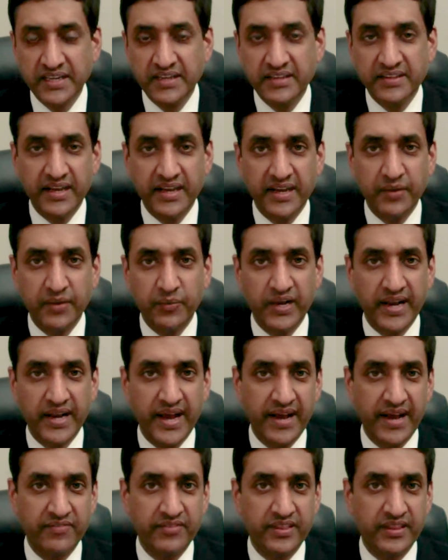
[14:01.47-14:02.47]
that it would
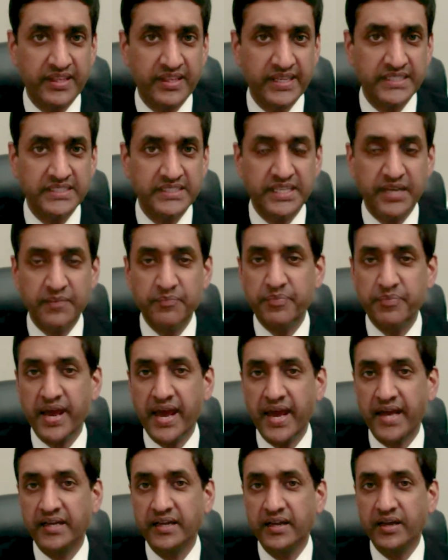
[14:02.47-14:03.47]
have the least
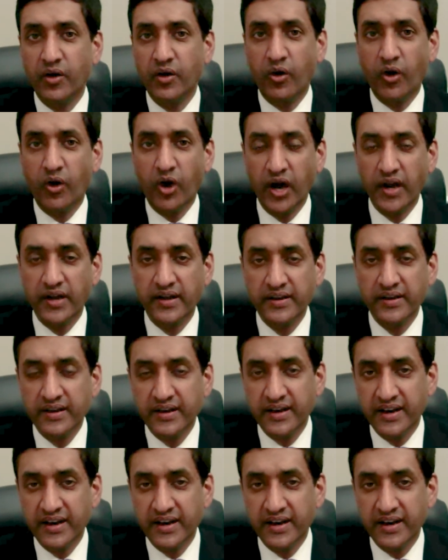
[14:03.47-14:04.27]
impact on